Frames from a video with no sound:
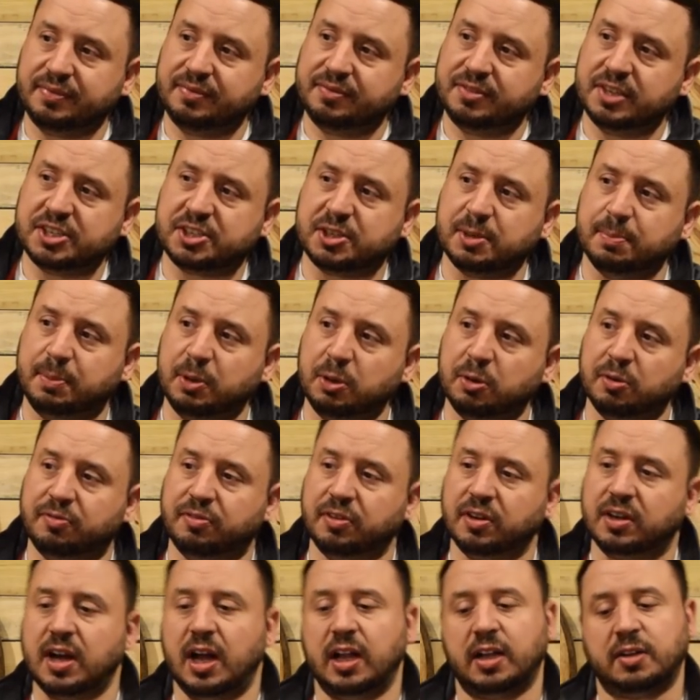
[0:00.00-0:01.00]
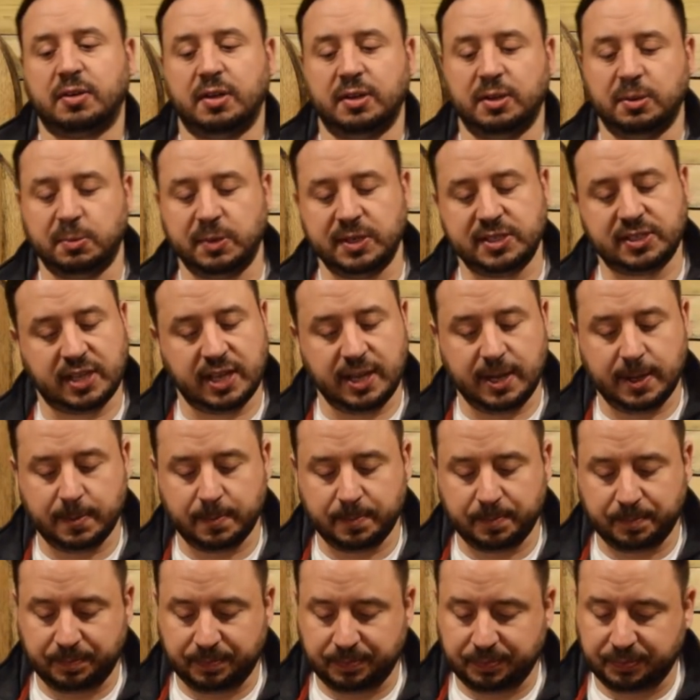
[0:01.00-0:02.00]
Just a beautiful color on the whiskey.
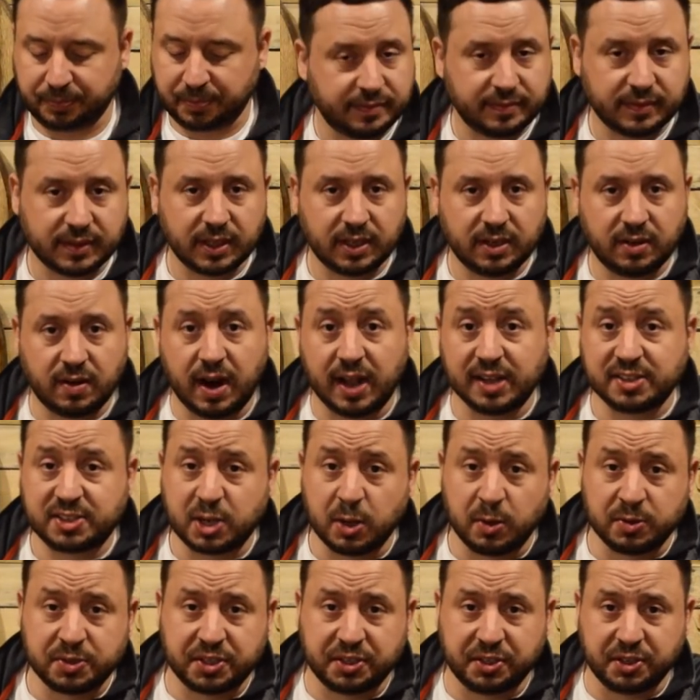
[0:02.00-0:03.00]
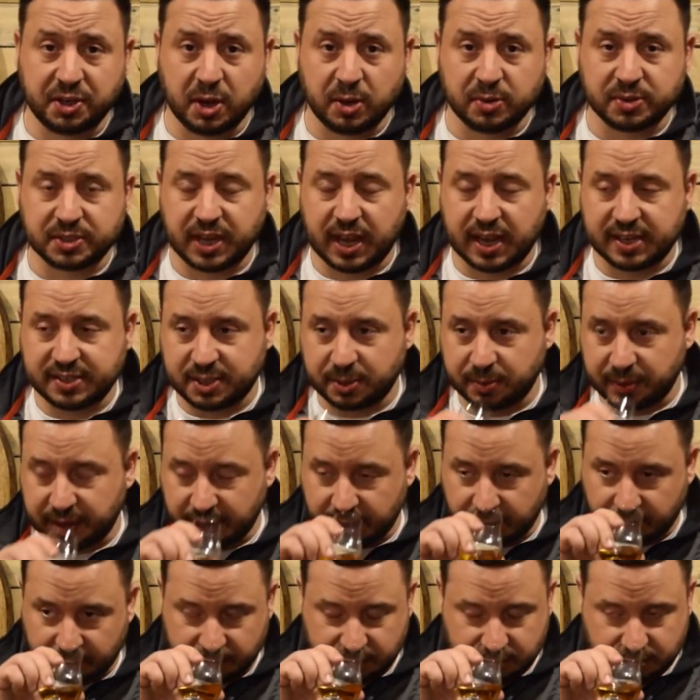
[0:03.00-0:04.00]
All right, let's go into the nose, guys. Here we
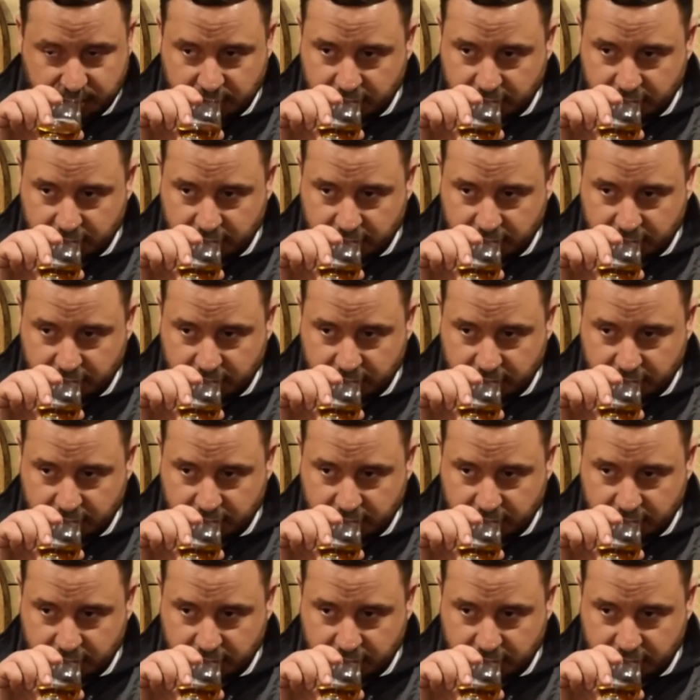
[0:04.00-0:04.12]
go.